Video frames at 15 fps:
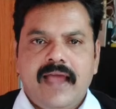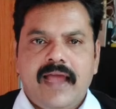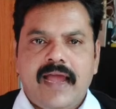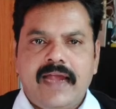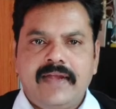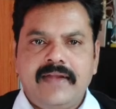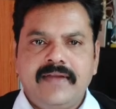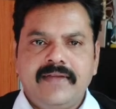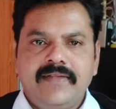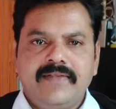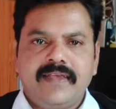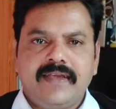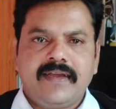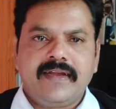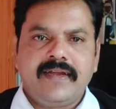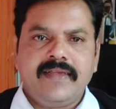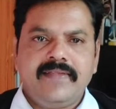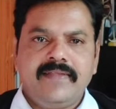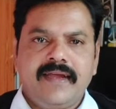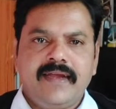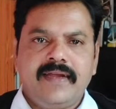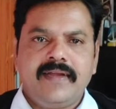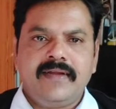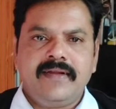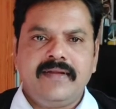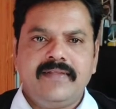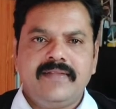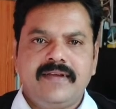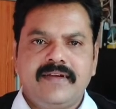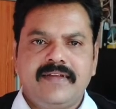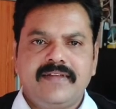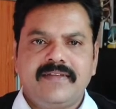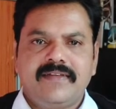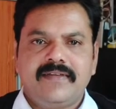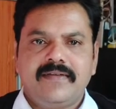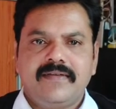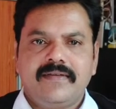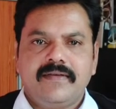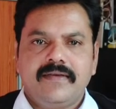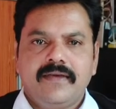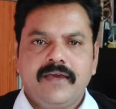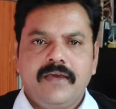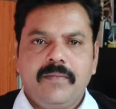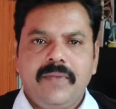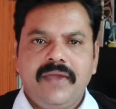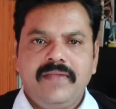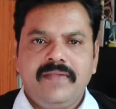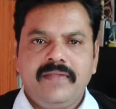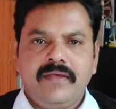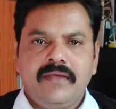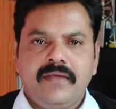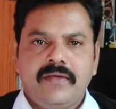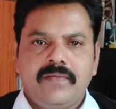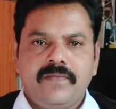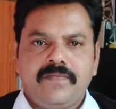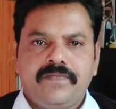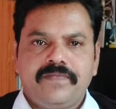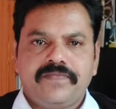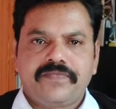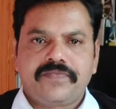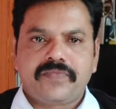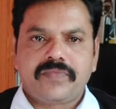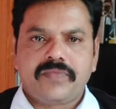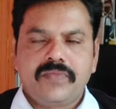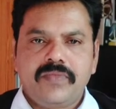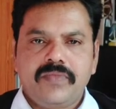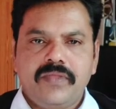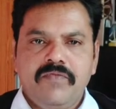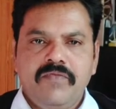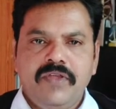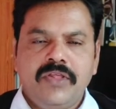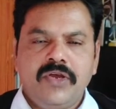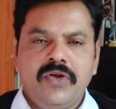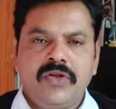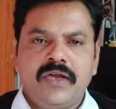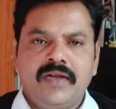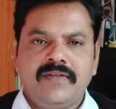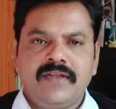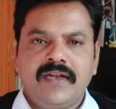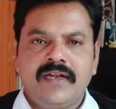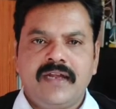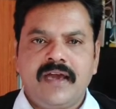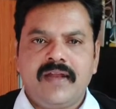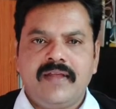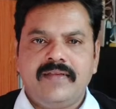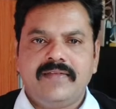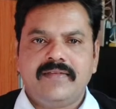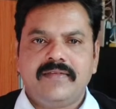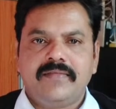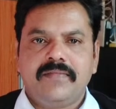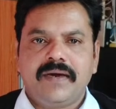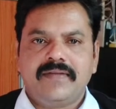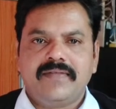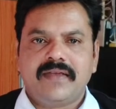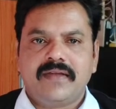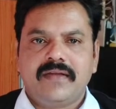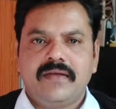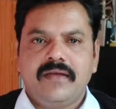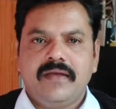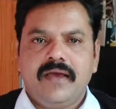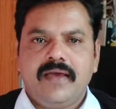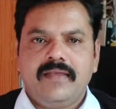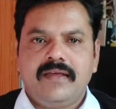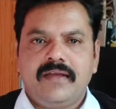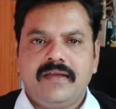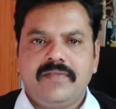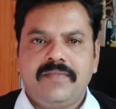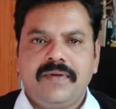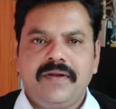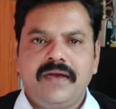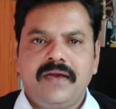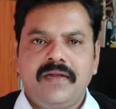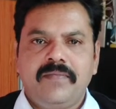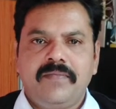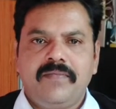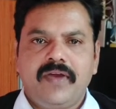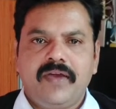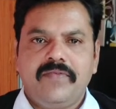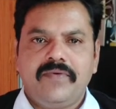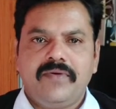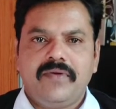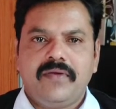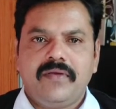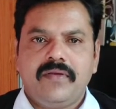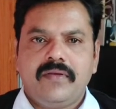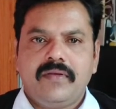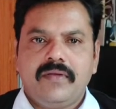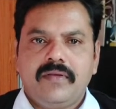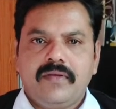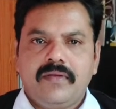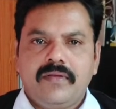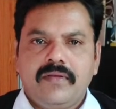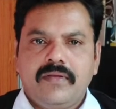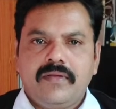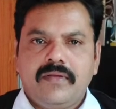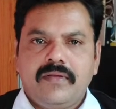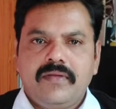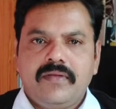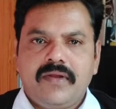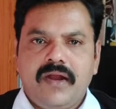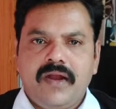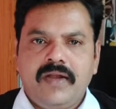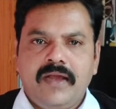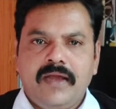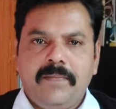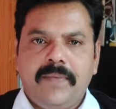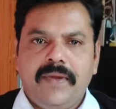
And second is that desertion. Means without consent knowledge person, either husband or wife, not